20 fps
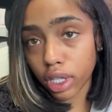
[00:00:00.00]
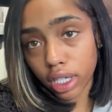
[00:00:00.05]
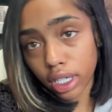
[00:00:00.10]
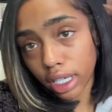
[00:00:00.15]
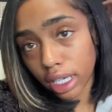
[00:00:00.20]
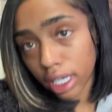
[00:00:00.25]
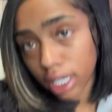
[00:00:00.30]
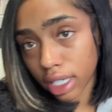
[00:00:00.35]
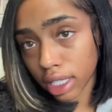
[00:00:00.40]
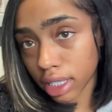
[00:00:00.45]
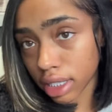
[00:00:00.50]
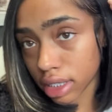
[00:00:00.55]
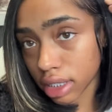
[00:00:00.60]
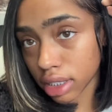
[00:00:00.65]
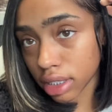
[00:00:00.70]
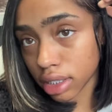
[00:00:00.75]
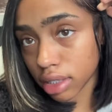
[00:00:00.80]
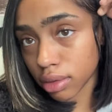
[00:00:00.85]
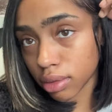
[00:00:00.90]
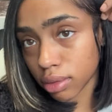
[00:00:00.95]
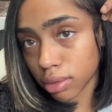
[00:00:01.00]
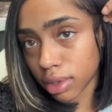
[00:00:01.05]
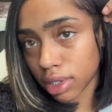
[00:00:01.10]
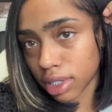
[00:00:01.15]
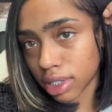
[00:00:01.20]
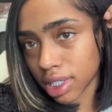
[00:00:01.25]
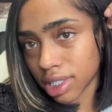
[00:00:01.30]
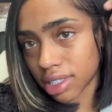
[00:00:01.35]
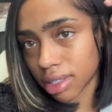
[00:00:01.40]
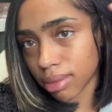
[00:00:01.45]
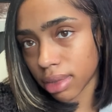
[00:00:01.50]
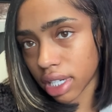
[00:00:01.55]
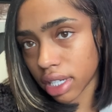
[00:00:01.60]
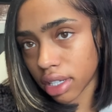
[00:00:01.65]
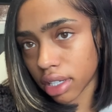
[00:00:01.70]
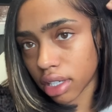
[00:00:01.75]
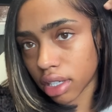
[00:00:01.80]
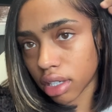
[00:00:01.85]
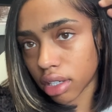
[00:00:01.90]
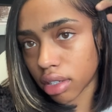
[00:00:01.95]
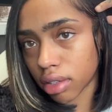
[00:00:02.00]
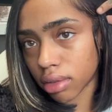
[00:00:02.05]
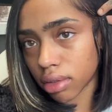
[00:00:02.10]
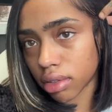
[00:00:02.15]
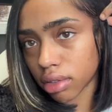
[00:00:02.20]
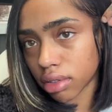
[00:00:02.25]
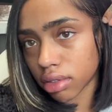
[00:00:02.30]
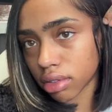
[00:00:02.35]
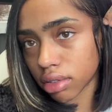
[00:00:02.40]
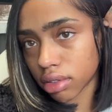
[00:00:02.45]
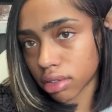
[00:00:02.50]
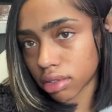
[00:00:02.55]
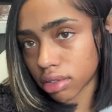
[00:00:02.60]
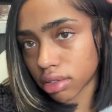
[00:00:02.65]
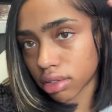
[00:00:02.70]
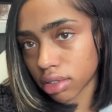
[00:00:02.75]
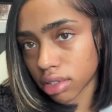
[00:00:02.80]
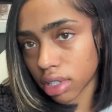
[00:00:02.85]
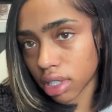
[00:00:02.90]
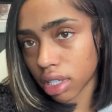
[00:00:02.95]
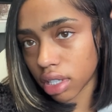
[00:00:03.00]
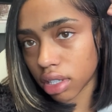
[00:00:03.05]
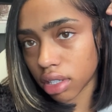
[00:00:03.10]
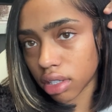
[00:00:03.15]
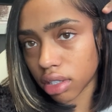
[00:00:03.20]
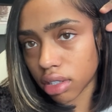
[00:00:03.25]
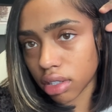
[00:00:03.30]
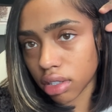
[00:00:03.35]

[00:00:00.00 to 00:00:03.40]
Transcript: Yeah, is what is this in my hair, y'all? Like,